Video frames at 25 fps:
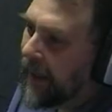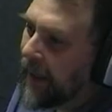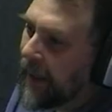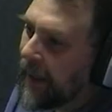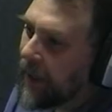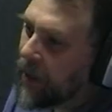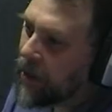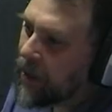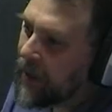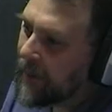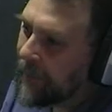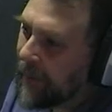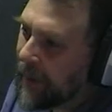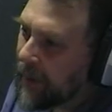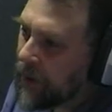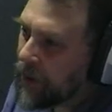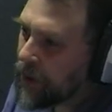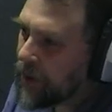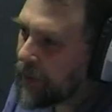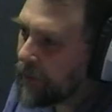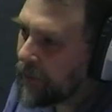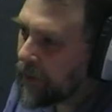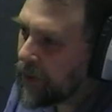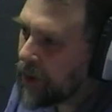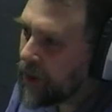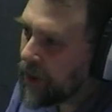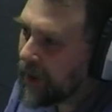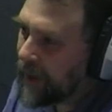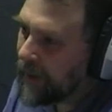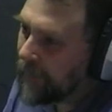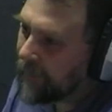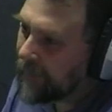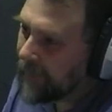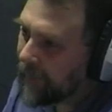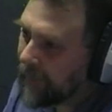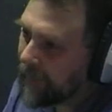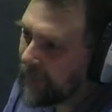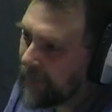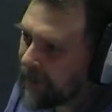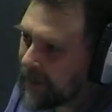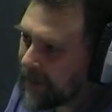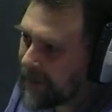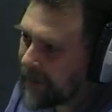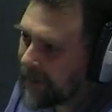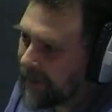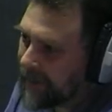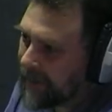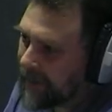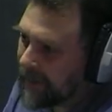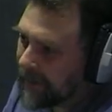actually manage to achieve
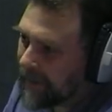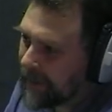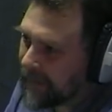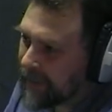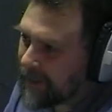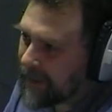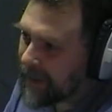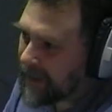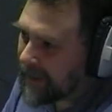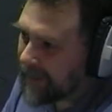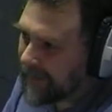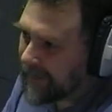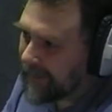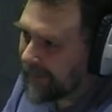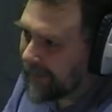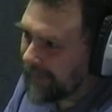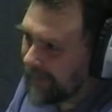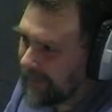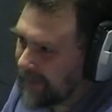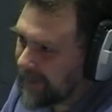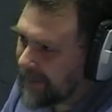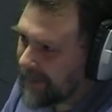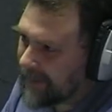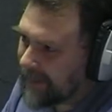those targets.